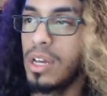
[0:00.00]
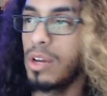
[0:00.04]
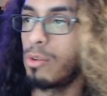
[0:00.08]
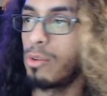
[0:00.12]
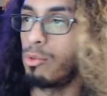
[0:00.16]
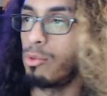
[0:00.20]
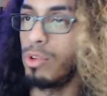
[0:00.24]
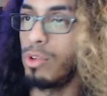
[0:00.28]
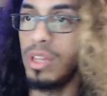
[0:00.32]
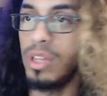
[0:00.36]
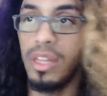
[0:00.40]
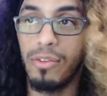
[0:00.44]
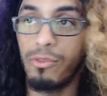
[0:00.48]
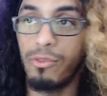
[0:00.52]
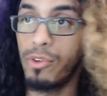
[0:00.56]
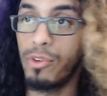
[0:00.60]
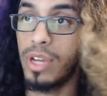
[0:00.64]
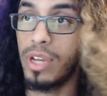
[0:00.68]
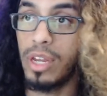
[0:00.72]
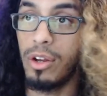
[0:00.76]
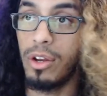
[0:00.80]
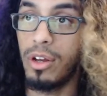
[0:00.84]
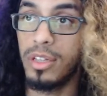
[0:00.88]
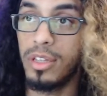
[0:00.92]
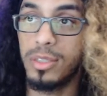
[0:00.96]
really
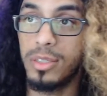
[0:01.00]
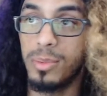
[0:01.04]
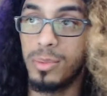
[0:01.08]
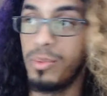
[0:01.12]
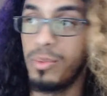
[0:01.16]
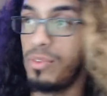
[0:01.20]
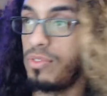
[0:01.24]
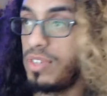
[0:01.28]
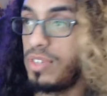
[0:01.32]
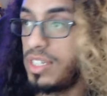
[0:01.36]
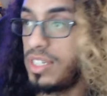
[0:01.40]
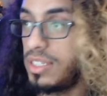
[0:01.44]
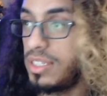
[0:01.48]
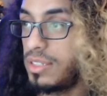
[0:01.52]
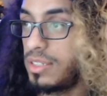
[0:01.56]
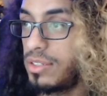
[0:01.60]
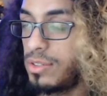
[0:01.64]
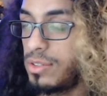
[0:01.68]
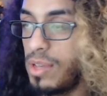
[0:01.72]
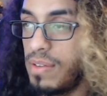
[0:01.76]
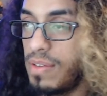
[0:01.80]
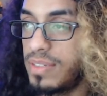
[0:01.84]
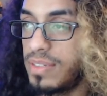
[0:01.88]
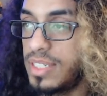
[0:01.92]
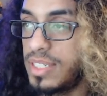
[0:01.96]
freaking awesome of Viz
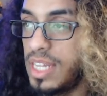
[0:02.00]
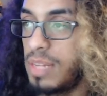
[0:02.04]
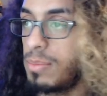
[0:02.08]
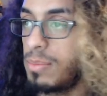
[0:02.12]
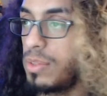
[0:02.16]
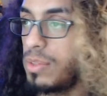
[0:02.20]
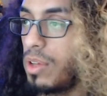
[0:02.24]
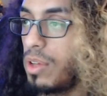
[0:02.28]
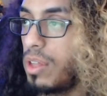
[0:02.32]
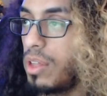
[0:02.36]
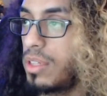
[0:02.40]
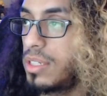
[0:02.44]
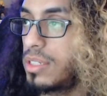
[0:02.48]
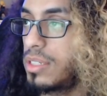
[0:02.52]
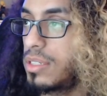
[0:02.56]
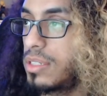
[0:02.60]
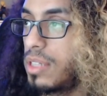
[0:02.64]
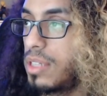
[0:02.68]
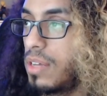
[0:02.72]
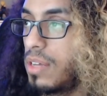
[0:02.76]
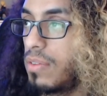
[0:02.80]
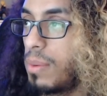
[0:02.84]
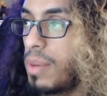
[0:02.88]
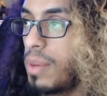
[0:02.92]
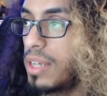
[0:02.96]
to have sent me all this
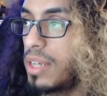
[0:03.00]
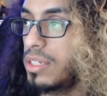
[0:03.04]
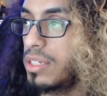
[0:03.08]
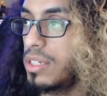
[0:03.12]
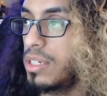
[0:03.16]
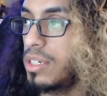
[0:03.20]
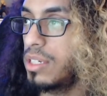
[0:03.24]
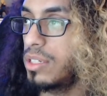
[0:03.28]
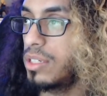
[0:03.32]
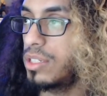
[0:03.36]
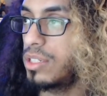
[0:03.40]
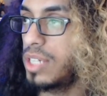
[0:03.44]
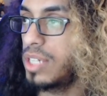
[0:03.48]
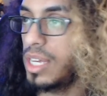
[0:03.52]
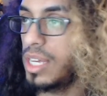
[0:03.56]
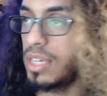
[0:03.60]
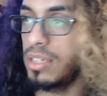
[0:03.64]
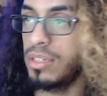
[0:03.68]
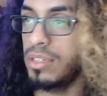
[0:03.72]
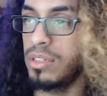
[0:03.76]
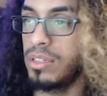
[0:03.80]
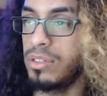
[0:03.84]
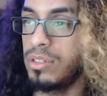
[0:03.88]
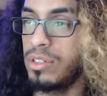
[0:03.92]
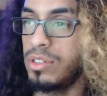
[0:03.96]
stuff. I'm actually gonna check
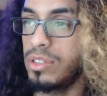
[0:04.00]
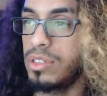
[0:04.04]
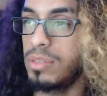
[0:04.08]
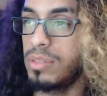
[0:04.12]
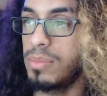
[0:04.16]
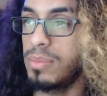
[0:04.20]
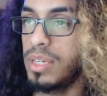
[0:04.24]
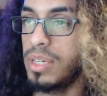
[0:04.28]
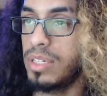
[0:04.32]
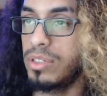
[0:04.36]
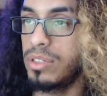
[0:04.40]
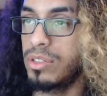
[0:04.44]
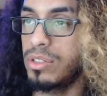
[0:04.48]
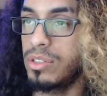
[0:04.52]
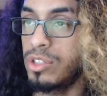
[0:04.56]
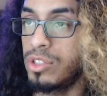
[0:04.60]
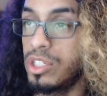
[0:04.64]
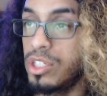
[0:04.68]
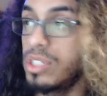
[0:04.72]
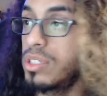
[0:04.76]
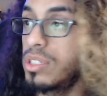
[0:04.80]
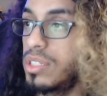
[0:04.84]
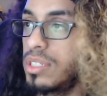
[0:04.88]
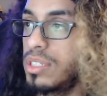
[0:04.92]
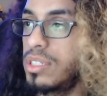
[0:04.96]
just to make sh
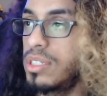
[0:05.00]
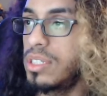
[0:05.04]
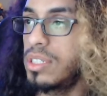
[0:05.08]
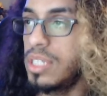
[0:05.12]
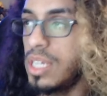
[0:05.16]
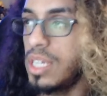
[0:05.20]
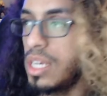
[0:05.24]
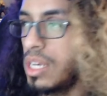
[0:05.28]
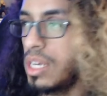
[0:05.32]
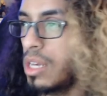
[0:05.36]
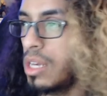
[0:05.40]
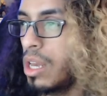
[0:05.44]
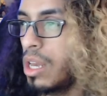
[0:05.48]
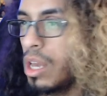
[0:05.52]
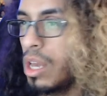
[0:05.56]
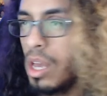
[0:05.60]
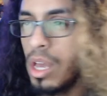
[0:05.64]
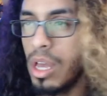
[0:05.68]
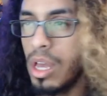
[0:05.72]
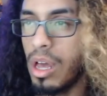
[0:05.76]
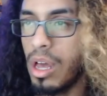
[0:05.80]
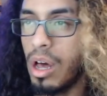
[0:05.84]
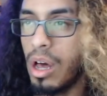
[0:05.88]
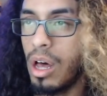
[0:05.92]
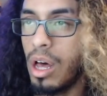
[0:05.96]
just to see
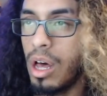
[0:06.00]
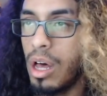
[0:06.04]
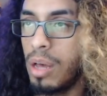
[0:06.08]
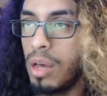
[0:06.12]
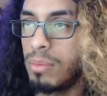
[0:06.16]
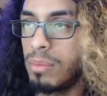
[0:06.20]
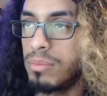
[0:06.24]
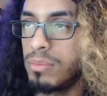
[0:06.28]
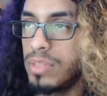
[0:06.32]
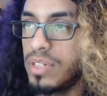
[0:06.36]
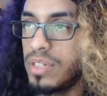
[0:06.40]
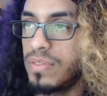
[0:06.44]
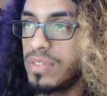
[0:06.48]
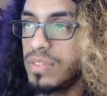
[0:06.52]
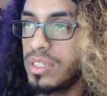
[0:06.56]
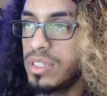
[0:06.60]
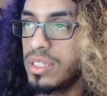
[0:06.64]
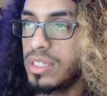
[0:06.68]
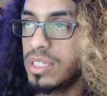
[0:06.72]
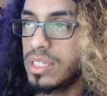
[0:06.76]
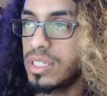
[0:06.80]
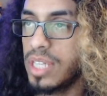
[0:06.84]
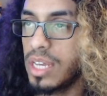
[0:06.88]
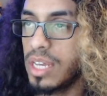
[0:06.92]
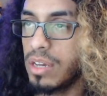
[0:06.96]
um, if this
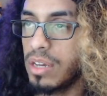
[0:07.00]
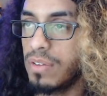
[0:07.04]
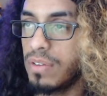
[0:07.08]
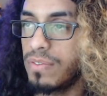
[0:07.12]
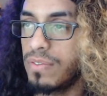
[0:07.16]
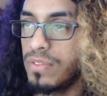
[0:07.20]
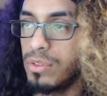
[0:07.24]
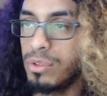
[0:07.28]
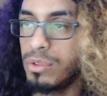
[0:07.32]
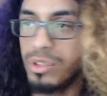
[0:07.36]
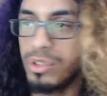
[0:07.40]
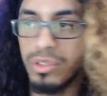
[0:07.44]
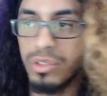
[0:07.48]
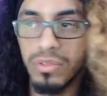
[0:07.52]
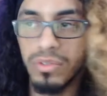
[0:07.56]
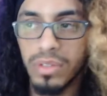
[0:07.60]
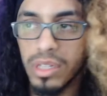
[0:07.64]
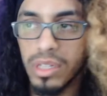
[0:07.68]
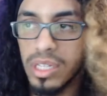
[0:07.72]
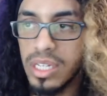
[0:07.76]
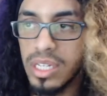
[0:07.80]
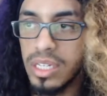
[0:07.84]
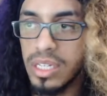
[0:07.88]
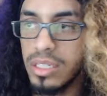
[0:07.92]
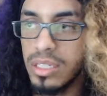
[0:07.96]
is like a future
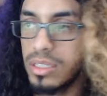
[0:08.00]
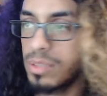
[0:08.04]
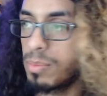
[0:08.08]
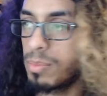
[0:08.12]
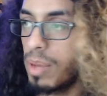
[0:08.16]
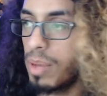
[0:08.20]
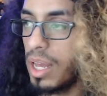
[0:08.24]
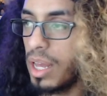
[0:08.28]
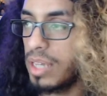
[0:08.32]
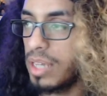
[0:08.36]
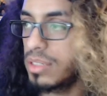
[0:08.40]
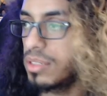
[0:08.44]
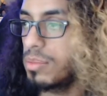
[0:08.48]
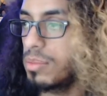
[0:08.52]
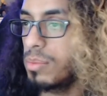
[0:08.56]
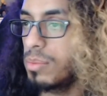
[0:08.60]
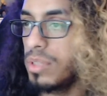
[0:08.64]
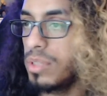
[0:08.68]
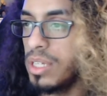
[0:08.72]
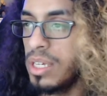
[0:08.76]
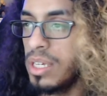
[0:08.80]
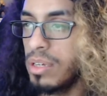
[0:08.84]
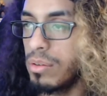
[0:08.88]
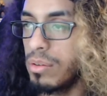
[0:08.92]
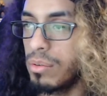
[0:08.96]
release
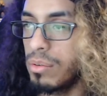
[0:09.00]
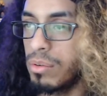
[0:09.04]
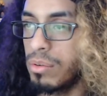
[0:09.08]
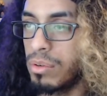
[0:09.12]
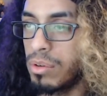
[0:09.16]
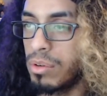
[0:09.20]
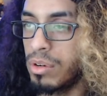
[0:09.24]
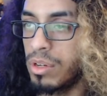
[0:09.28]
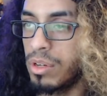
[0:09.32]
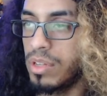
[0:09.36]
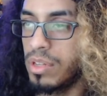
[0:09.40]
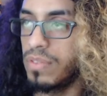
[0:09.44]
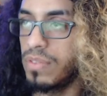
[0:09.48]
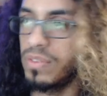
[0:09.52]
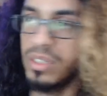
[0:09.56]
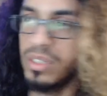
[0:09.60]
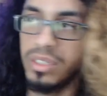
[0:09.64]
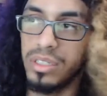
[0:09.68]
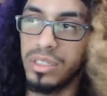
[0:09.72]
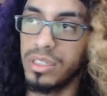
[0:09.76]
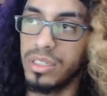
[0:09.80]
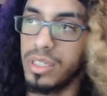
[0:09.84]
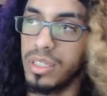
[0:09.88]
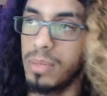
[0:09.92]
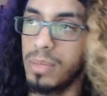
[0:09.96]
possibly, or if
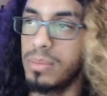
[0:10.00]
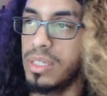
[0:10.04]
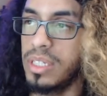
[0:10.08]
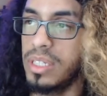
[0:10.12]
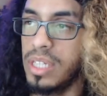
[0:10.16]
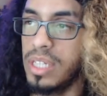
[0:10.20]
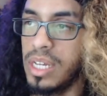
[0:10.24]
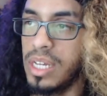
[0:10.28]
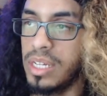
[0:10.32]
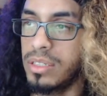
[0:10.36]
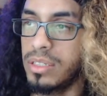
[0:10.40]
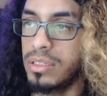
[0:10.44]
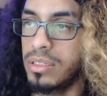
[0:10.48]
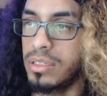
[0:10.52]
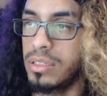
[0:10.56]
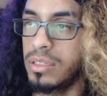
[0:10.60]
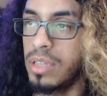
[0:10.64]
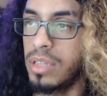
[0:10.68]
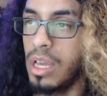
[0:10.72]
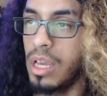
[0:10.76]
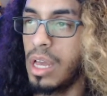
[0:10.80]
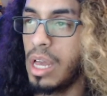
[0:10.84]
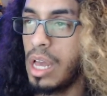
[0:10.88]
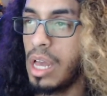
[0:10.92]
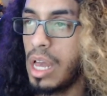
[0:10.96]
this is something that's
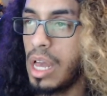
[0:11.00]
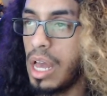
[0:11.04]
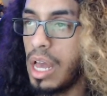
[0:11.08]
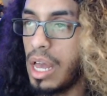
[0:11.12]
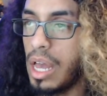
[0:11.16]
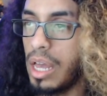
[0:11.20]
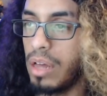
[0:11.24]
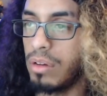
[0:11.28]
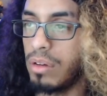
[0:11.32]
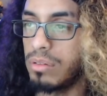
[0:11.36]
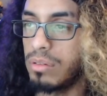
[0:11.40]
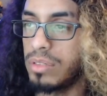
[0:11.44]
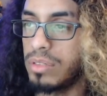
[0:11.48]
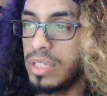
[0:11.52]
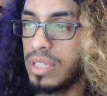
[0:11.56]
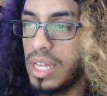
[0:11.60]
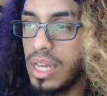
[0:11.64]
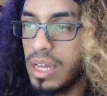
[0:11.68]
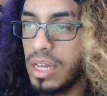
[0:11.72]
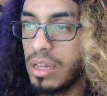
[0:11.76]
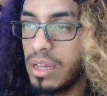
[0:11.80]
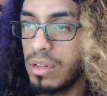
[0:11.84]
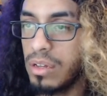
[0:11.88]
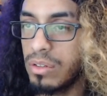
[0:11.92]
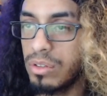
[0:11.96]
out
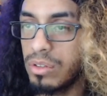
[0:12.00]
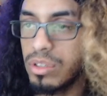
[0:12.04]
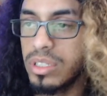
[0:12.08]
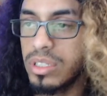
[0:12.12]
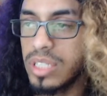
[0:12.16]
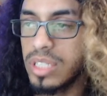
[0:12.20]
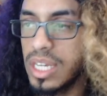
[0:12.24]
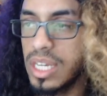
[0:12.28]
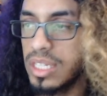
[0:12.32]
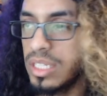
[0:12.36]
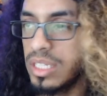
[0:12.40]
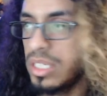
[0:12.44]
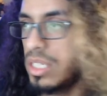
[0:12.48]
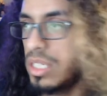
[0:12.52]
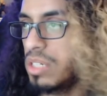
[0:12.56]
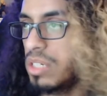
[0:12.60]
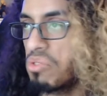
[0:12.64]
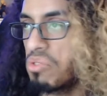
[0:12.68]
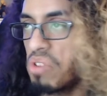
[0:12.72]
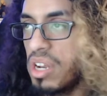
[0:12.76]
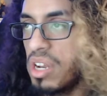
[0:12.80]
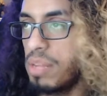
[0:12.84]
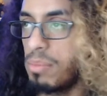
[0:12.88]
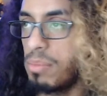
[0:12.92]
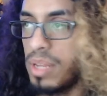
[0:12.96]
now. Looks like this has
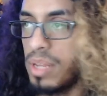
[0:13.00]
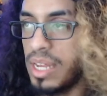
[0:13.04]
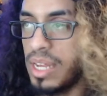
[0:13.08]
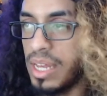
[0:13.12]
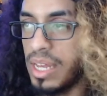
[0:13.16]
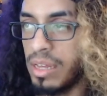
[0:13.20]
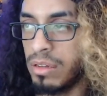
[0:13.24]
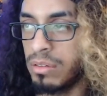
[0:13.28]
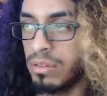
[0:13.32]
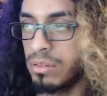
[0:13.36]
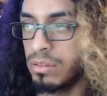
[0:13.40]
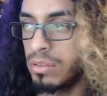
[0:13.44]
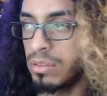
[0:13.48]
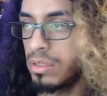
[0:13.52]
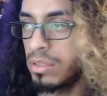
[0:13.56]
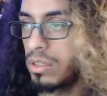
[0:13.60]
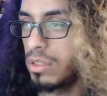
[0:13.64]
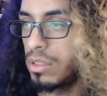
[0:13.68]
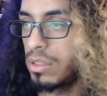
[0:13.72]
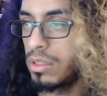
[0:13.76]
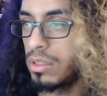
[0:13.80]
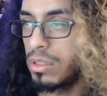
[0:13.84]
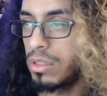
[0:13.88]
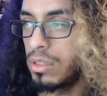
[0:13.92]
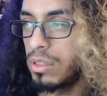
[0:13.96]
already been out.
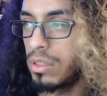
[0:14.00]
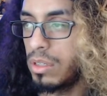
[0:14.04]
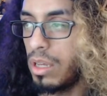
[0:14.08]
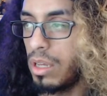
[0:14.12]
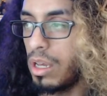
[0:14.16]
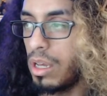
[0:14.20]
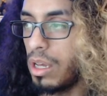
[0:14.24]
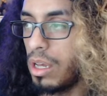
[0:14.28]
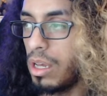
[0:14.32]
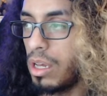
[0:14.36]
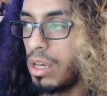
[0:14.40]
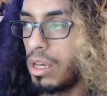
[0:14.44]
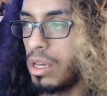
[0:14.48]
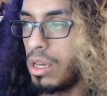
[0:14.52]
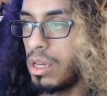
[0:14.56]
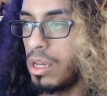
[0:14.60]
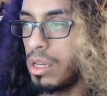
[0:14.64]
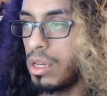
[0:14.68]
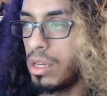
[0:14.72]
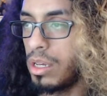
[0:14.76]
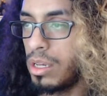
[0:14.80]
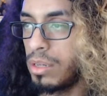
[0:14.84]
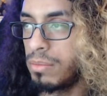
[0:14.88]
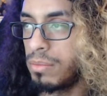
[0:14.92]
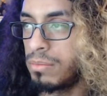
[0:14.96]

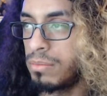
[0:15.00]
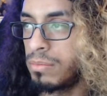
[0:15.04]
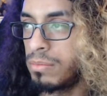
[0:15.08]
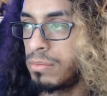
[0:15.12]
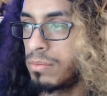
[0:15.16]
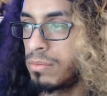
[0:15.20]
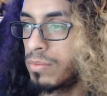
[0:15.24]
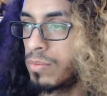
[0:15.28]
Um,